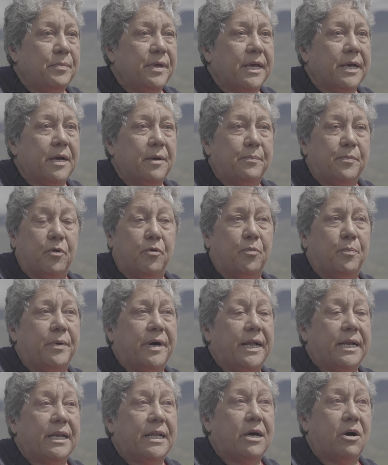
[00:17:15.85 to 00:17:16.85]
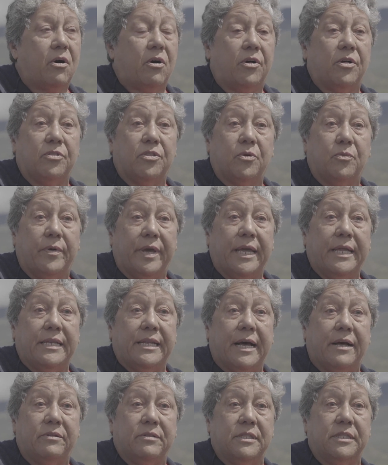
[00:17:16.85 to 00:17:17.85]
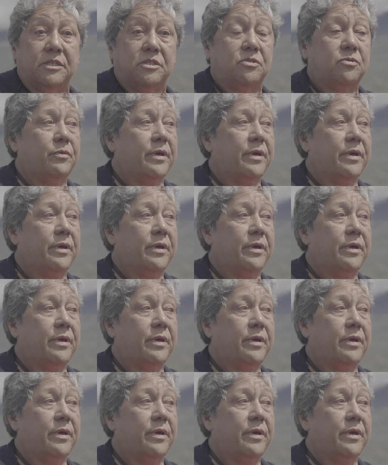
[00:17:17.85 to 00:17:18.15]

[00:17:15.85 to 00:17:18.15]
pick up opala all the way down this